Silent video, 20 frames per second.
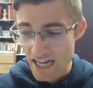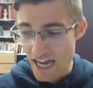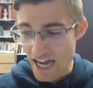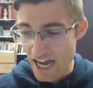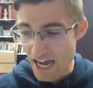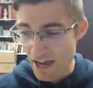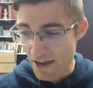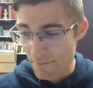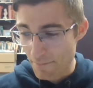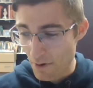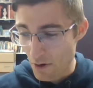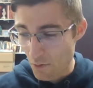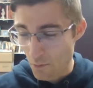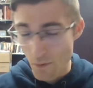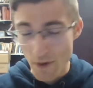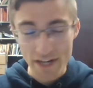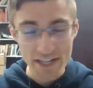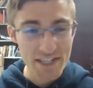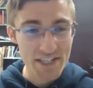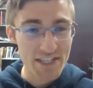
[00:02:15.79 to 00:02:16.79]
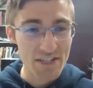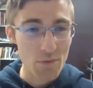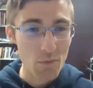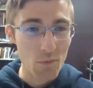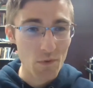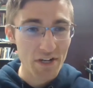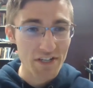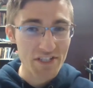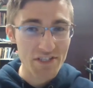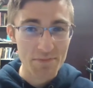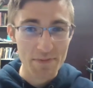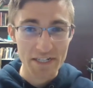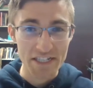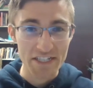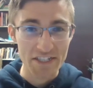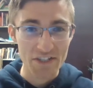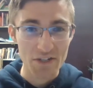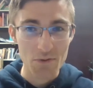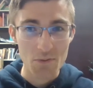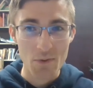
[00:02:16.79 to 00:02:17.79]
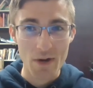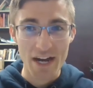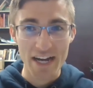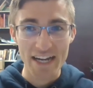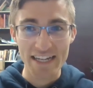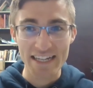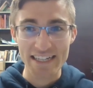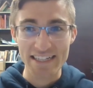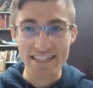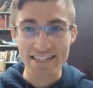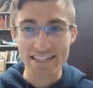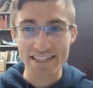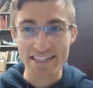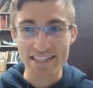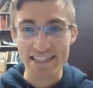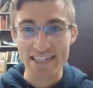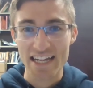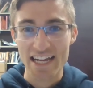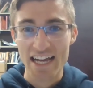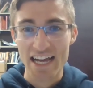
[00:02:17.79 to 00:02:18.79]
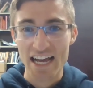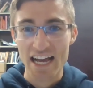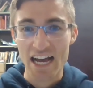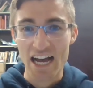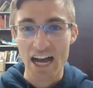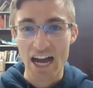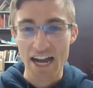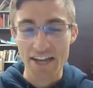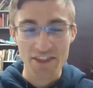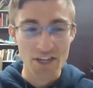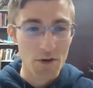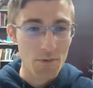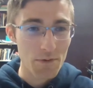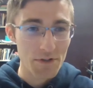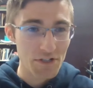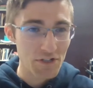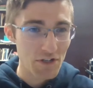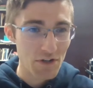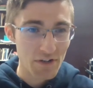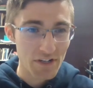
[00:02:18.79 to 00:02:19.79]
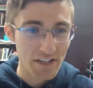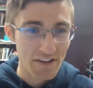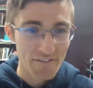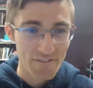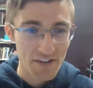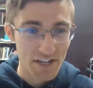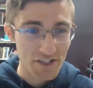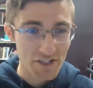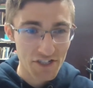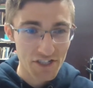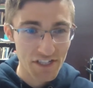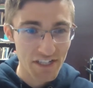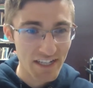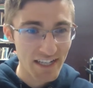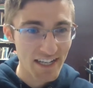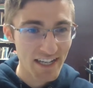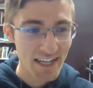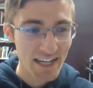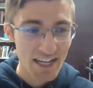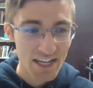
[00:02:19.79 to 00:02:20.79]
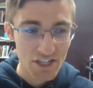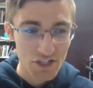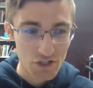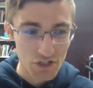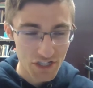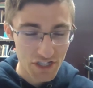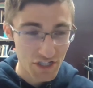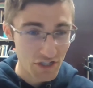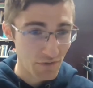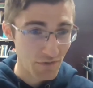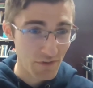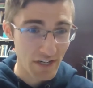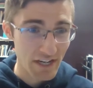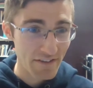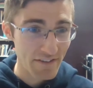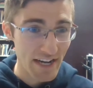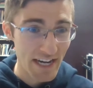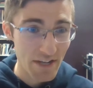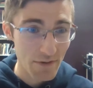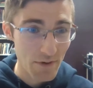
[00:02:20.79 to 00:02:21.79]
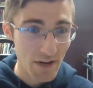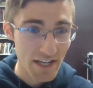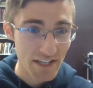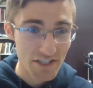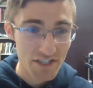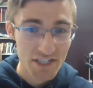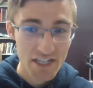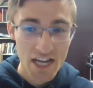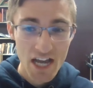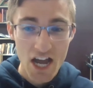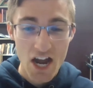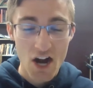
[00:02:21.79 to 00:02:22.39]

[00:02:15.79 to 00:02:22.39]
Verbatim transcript: Um, what is what is the big deal? Why is uh, I thought when you go to confession your sins are forgiven anyways.